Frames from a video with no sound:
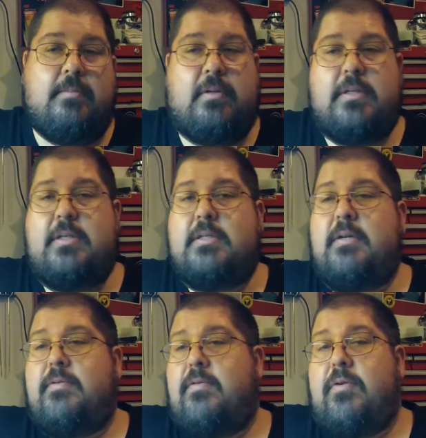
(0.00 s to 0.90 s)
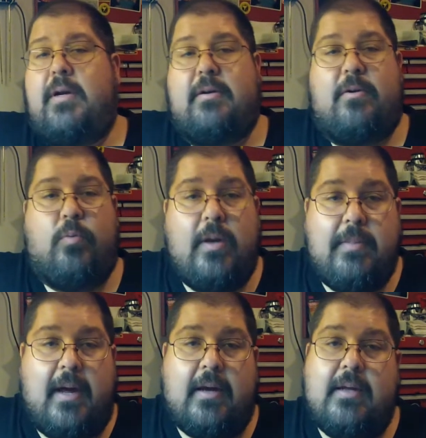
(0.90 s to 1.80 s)
ballistics of a 300 Win
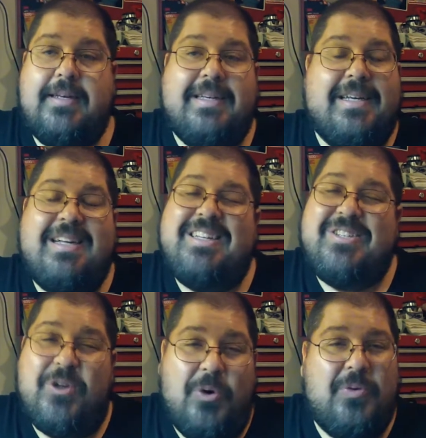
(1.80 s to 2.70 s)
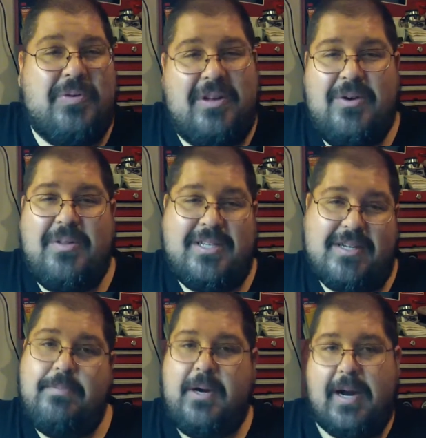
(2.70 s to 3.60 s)
Mag. So, let's
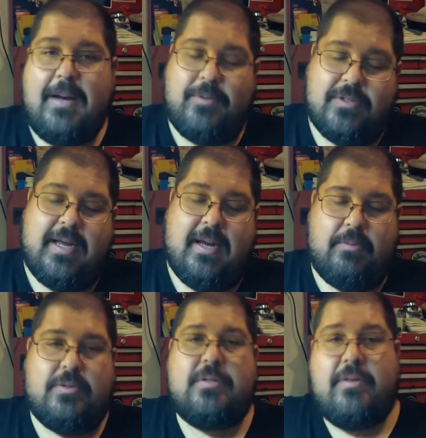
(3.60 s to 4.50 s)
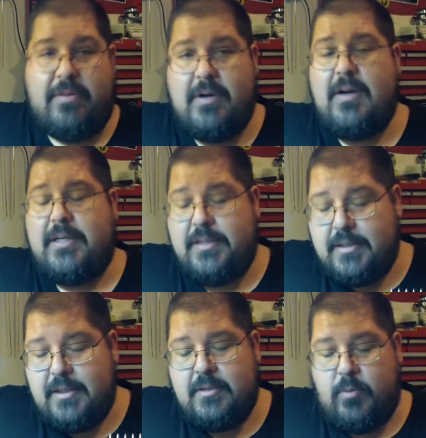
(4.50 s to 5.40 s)
compare apples to apples. The
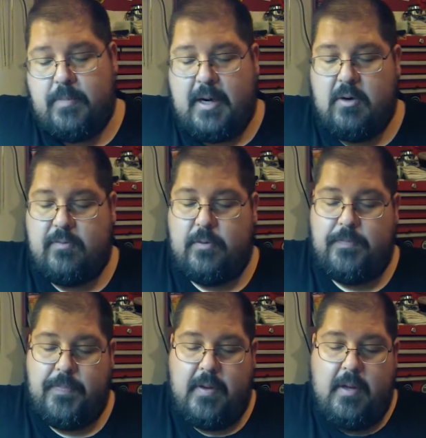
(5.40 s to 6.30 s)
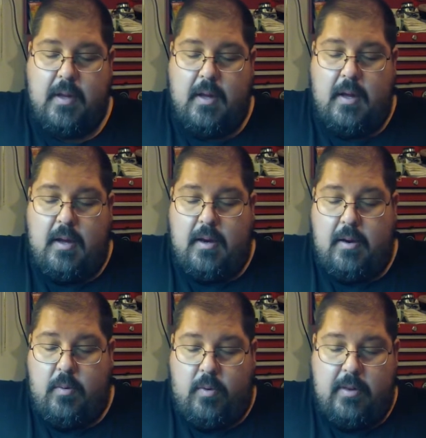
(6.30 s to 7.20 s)
30-06 is more powerful.
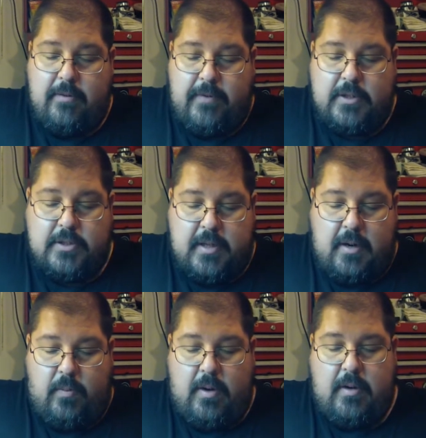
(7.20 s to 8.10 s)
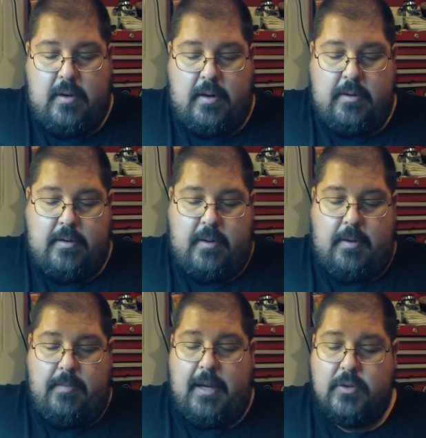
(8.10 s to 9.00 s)
One of the features that I wanted on the
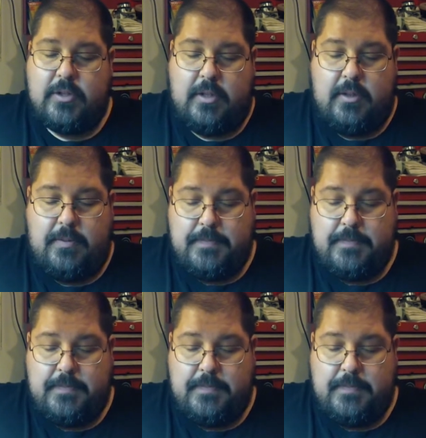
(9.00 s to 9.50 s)
Mauser